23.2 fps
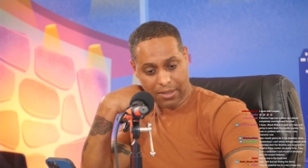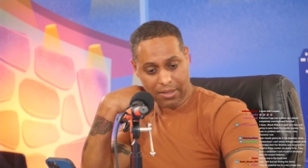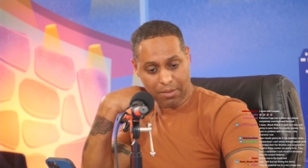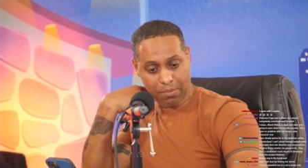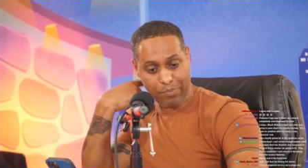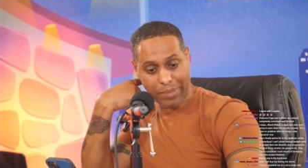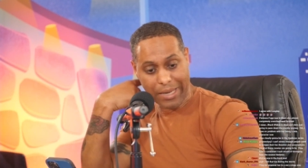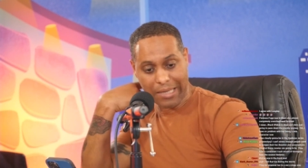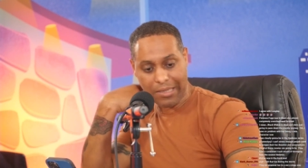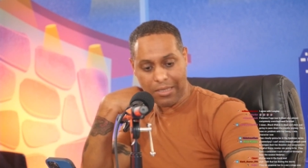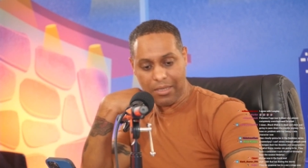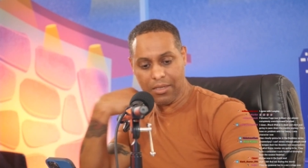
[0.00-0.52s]
It's a
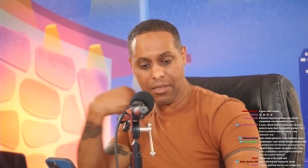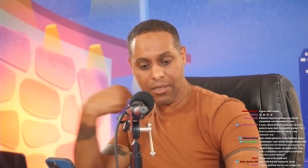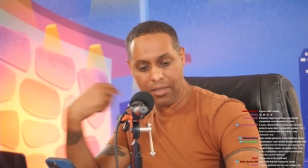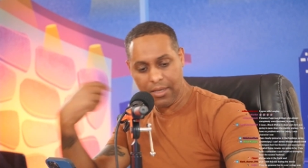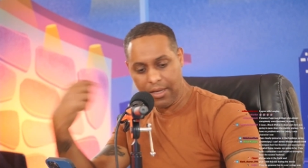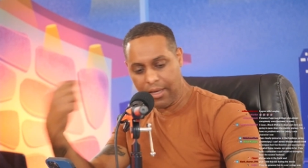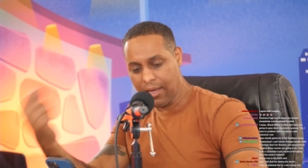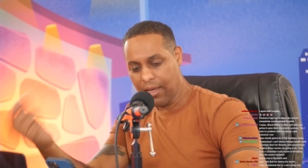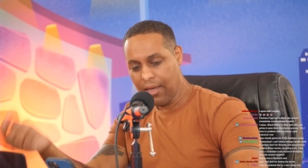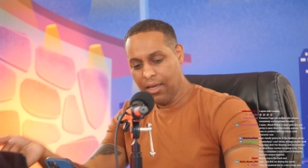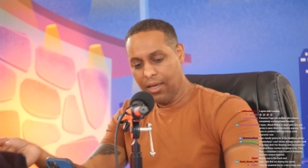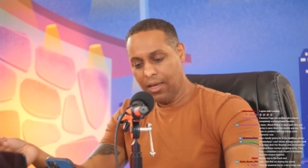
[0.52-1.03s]
business.
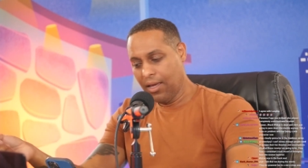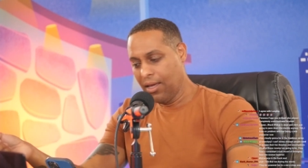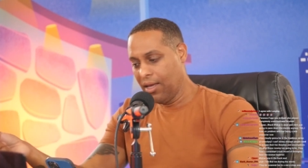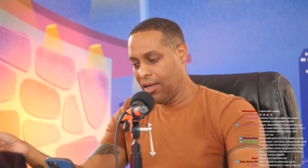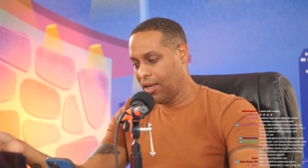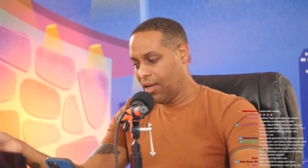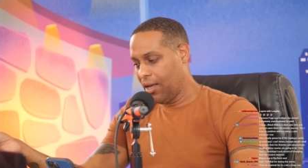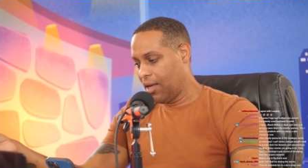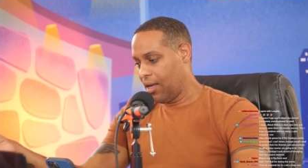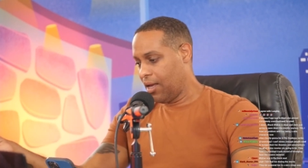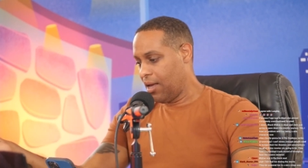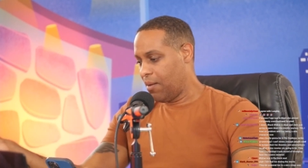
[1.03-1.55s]

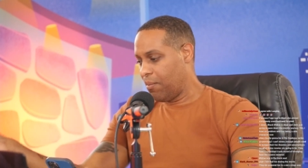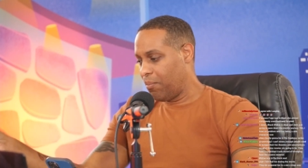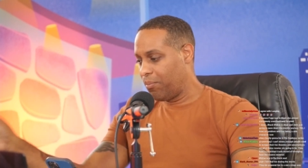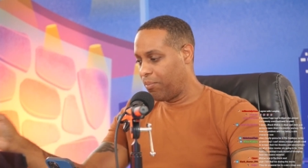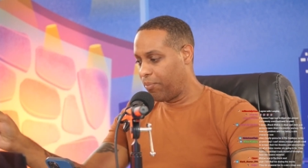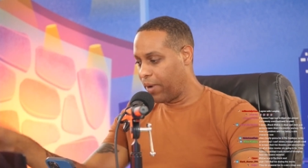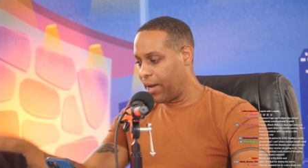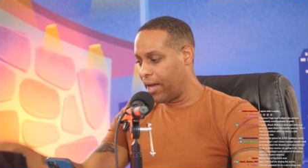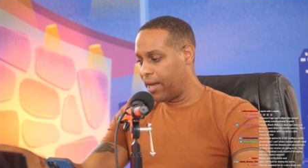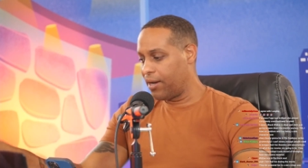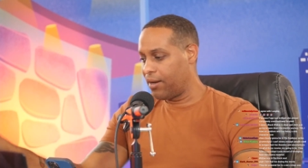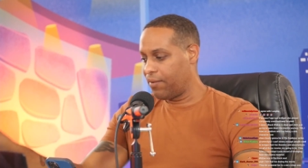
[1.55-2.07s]

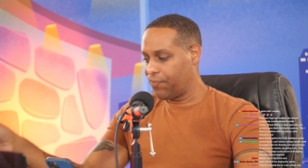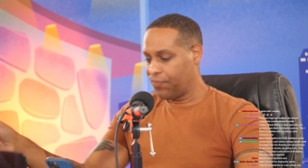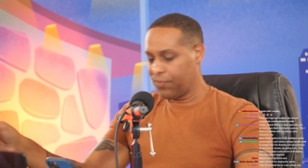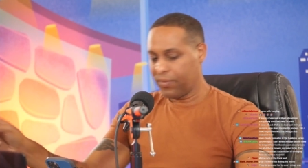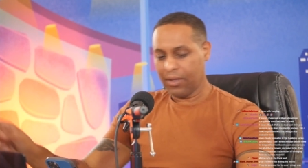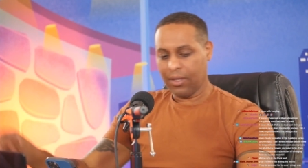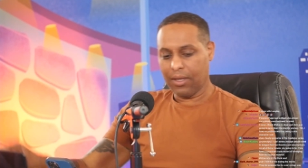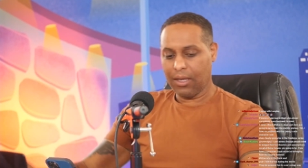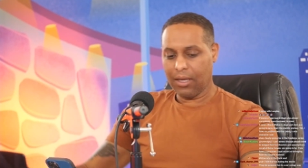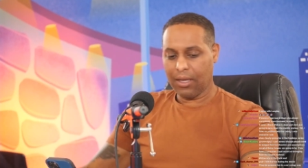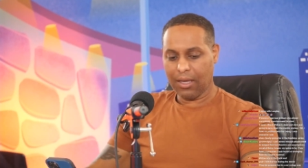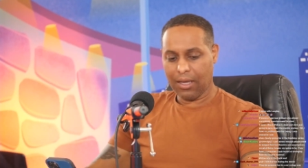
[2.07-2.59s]
But
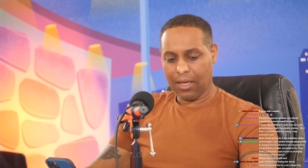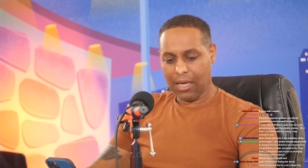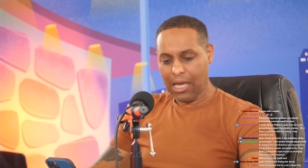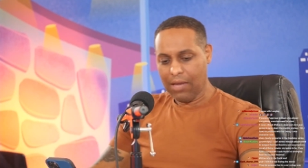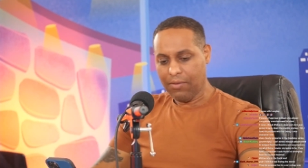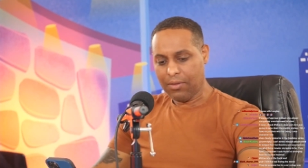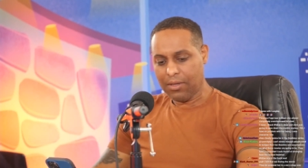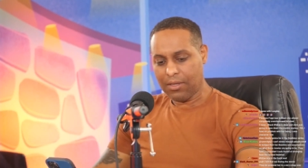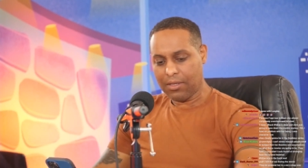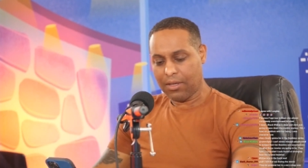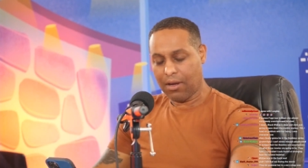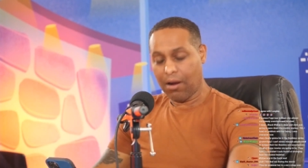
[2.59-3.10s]

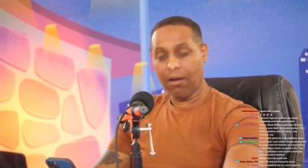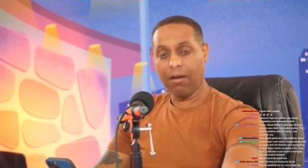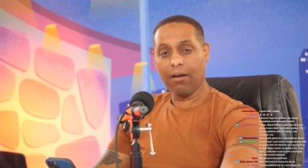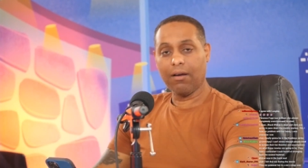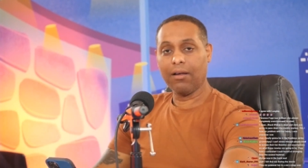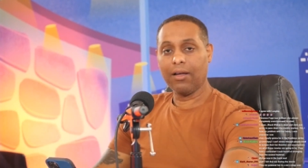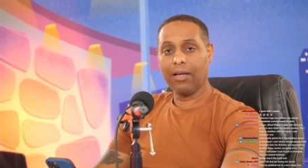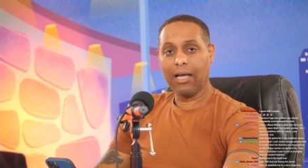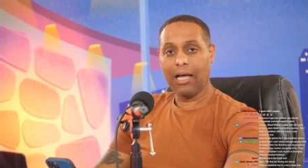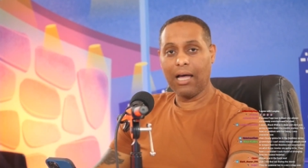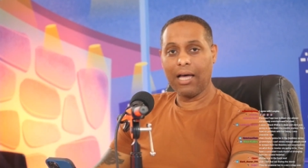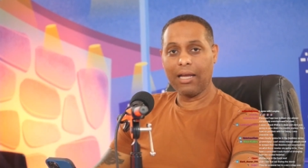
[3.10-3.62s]
give this
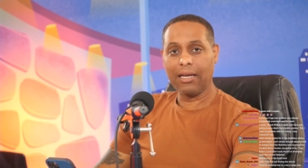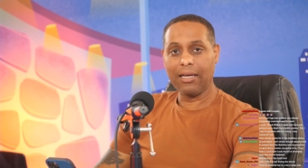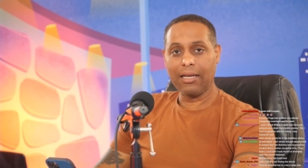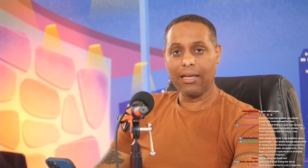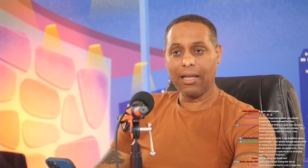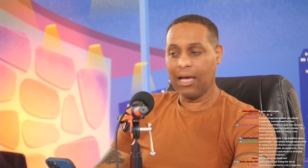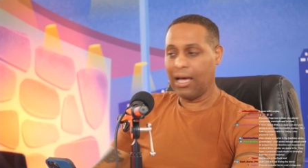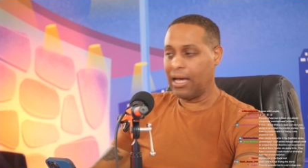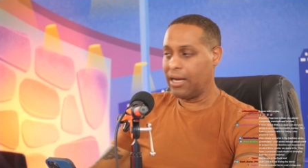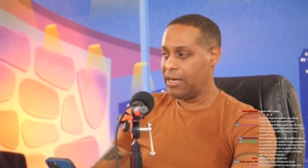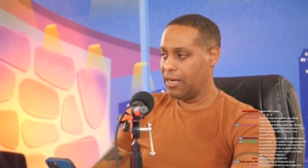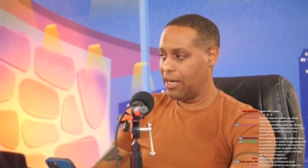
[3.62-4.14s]
girl
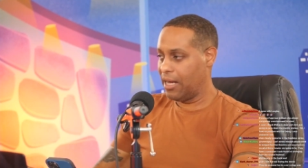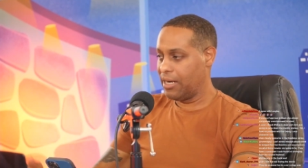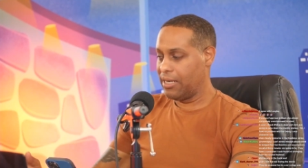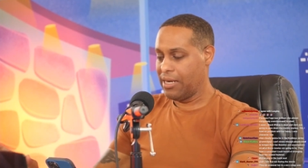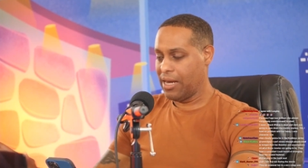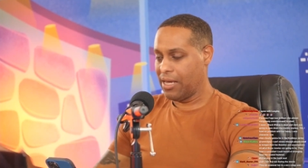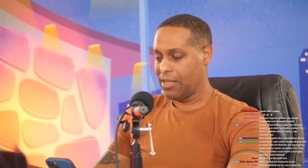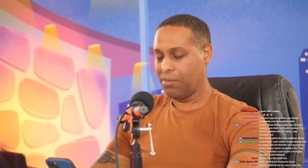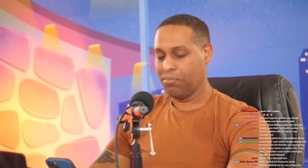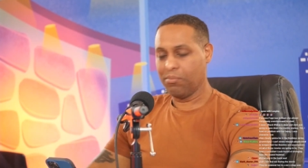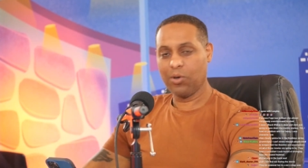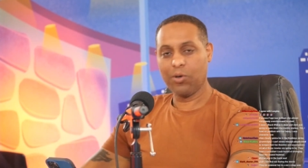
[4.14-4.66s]
an, an,
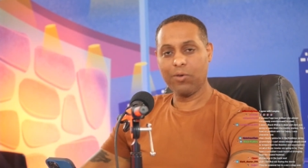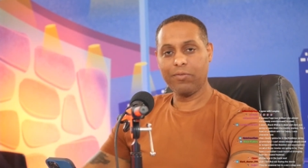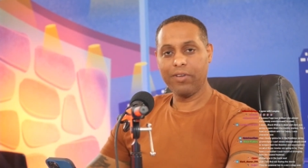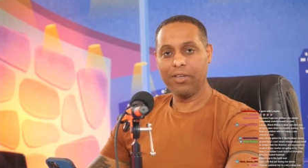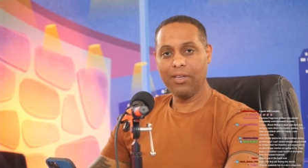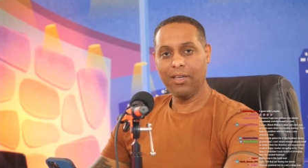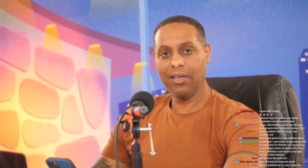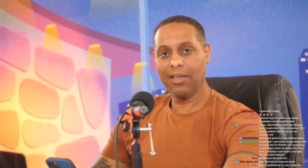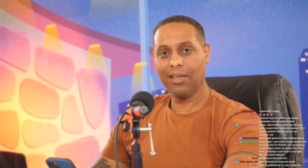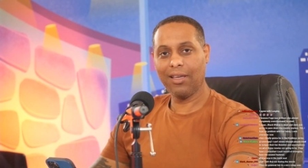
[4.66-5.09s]
another movie.